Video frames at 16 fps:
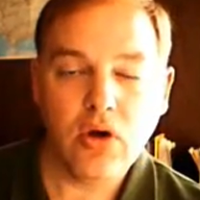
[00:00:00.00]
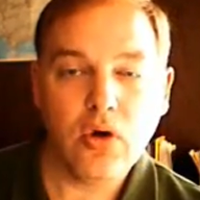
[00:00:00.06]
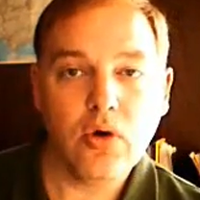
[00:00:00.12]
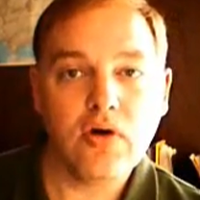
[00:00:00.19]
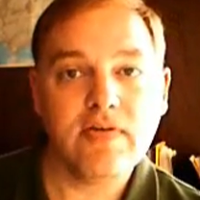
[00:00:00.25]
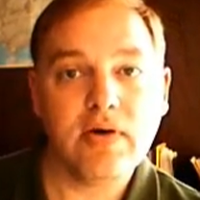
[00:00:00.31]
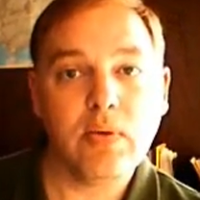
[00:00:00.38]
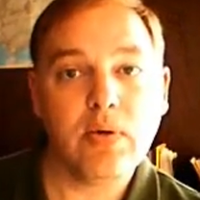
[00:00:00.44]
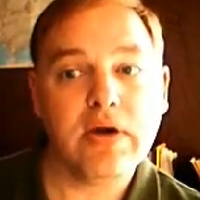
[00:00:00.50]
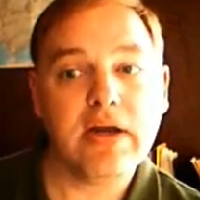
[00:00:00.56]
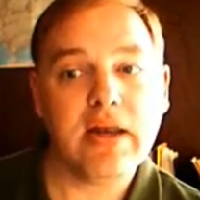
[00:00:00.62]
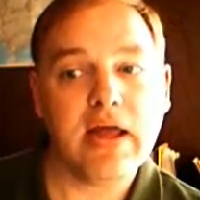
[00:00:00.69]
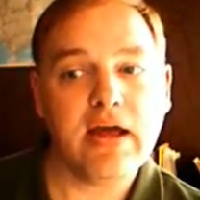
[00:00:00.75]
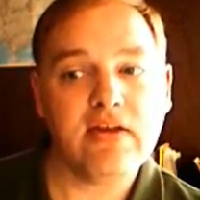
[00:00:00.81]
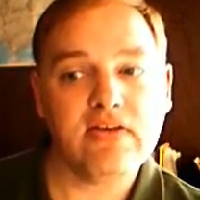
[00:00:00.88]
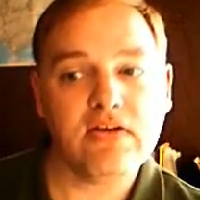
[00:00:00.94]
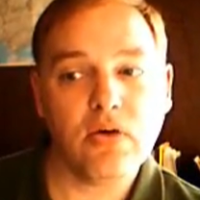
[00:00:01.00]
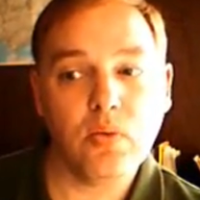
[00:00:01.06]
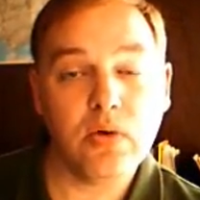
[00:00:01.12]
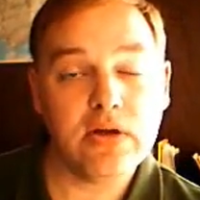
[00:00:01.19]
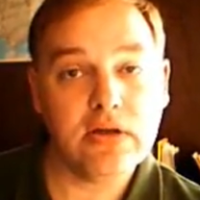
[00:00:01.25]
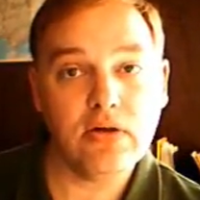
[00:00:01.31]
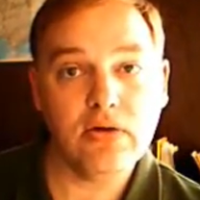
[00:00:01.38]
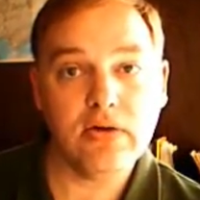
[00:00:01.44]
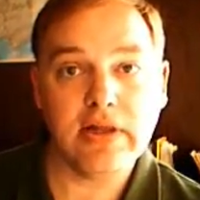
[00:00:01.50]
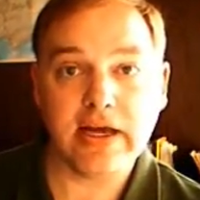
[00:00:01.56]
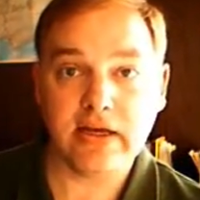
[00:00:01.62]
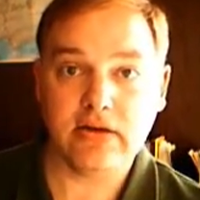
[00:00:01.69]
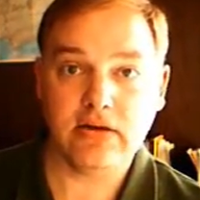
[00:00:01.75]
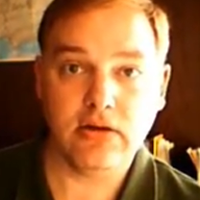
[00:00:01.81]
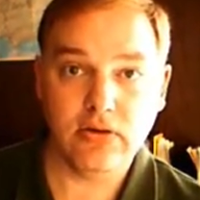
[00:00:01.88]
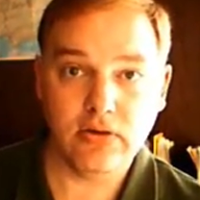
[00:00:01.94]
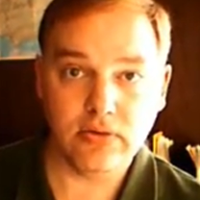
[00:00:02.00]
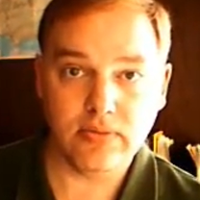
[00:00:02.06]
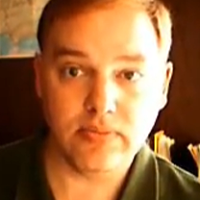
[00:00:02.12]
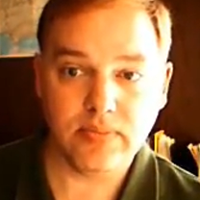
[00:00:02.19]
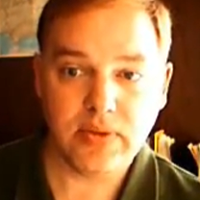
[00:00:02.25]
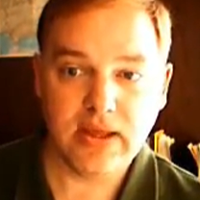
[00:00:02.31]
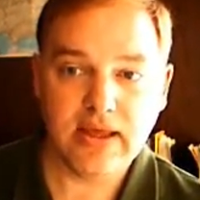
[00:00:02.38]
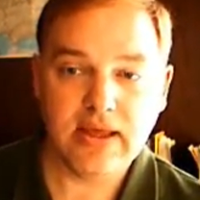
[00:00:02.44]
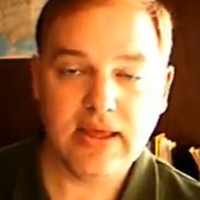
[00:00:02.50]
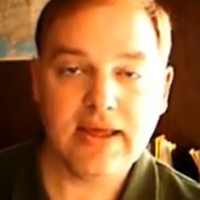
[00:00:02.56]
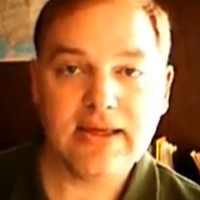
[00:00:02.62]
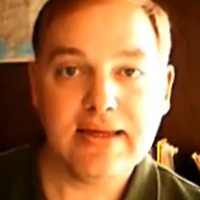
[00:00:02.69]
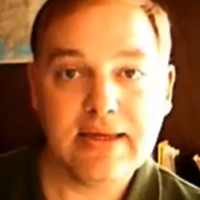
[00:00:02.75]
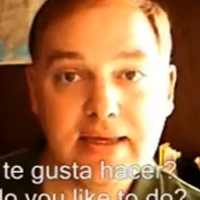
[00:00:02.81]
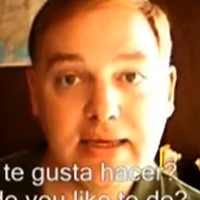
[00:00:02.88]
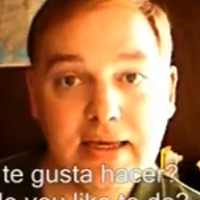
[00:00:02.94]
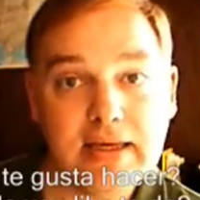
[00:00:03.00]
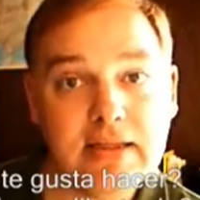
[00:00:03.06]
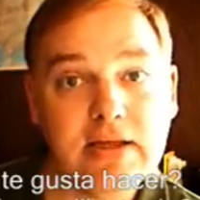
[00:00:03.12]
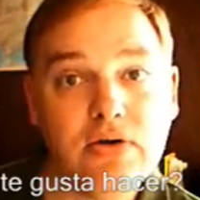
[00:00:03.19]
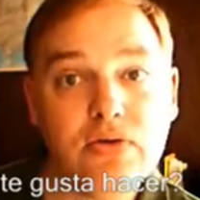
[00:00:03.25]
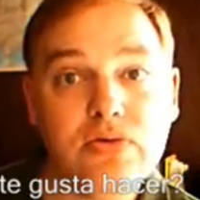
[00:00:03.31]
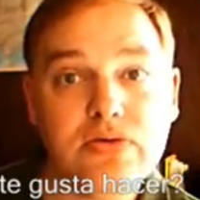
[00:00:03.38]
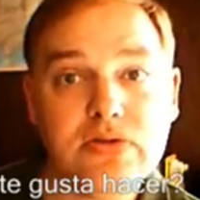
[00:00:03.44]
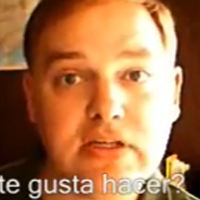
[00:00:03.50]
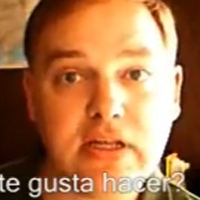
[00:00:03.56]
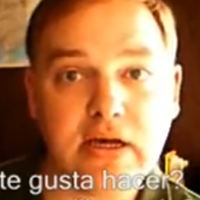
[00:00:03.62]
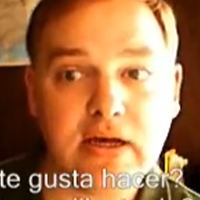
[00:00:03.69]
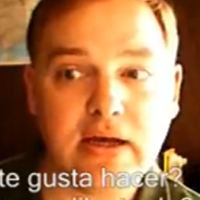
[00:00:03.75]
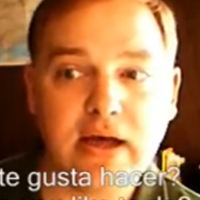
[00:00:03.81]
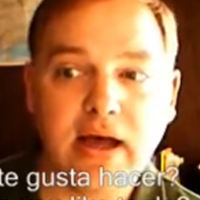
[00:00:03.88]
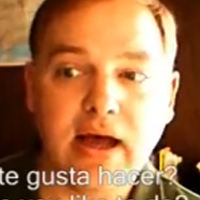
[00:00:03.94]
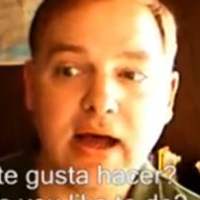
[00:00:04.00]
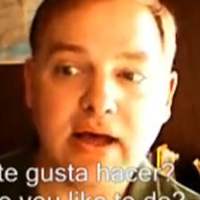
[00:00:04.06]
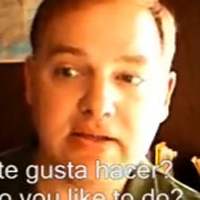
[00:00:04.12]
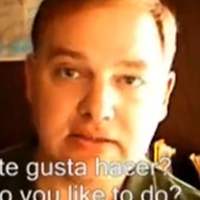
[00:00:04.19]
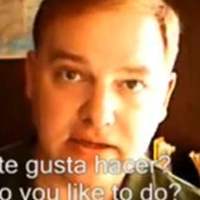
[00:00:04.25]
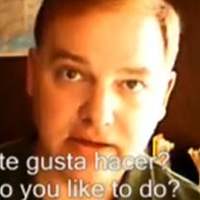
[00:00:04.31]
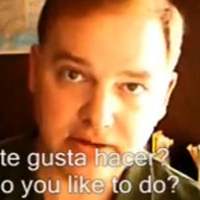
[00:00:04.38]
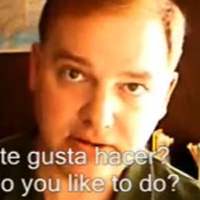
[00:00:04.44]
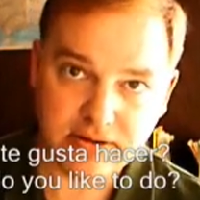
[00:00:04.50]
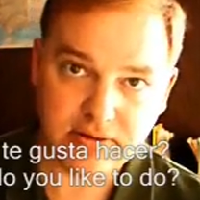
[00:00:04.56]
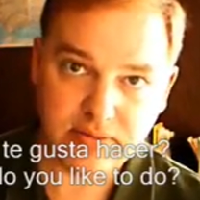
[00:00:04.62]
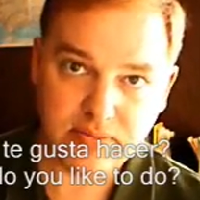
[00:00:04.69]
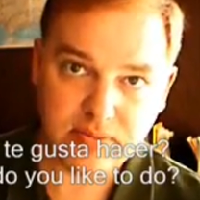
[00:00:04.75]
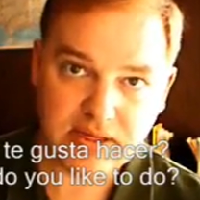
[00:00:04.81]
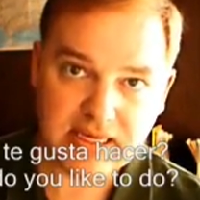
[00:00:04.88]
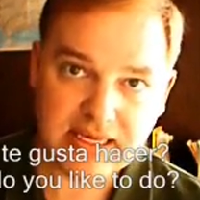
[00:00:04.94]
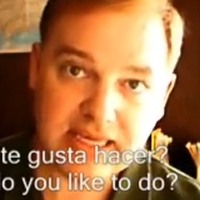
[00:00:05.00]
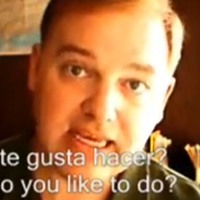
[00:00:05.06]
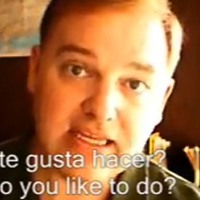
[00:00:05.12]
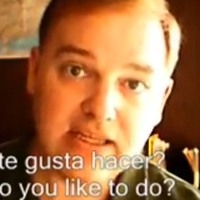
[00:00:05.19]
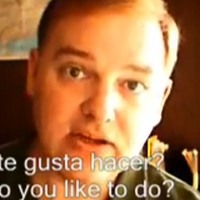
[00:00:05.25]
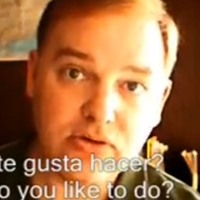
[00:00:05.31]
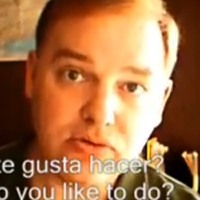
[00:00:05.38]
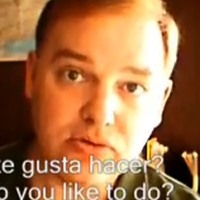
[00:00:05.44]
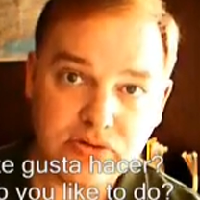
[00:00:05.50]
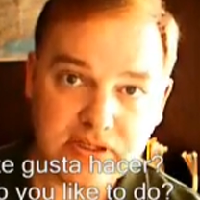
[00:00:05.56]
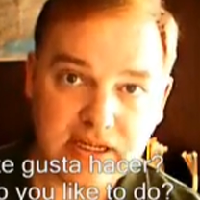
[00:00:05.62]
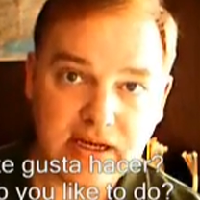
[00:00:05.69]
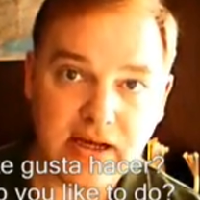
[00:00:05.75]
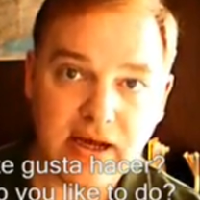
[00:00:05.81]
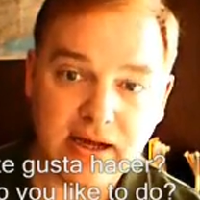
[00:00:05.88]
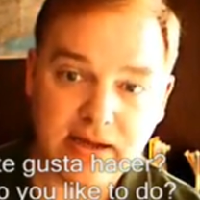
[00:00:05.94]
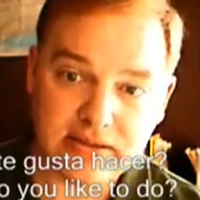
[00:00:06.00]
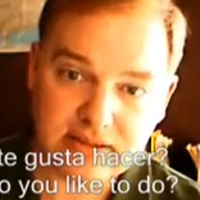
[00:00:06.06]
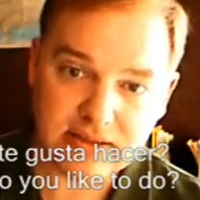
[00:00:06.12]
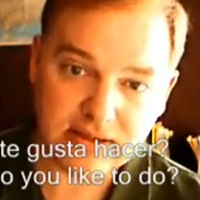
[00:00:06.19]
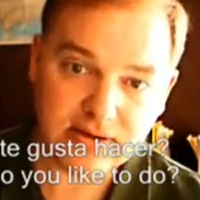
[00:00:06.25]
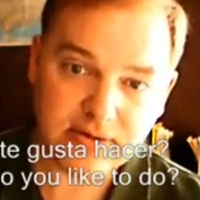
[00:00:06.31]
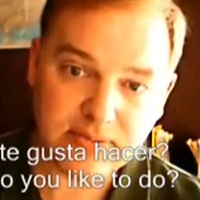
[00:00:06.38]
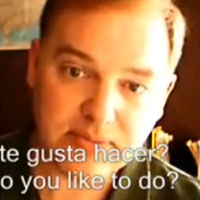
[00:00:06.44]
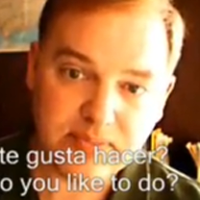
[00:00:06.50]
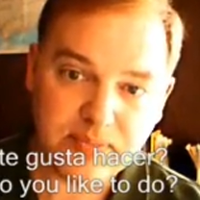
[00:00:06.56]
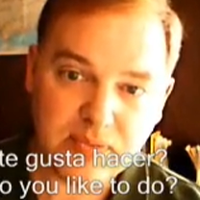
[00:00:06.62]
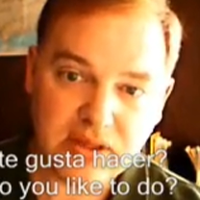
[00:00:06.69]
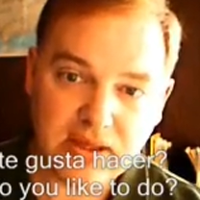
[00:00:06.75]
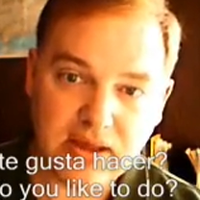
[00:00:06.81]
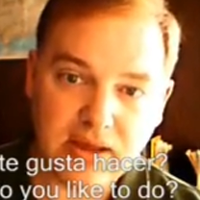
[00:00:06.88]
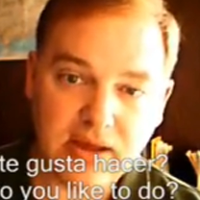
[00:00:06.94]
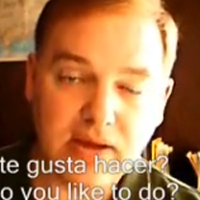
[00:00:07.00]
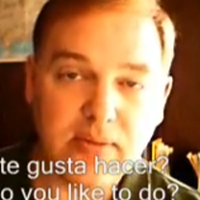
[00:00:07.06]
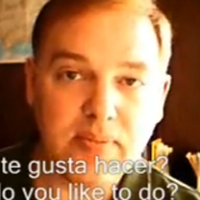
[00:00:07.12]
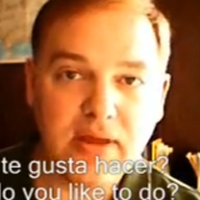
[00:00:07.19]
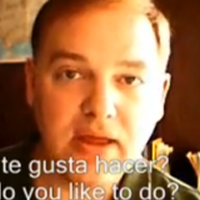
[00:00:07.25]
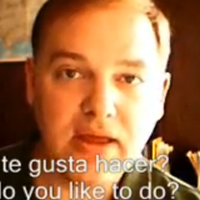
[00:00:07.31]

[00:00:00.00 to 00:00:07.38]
Or if I wanted to ask, what do you like to do? ¿Qué te gusta hacer? ¿Qué te gusta hacer? Okay.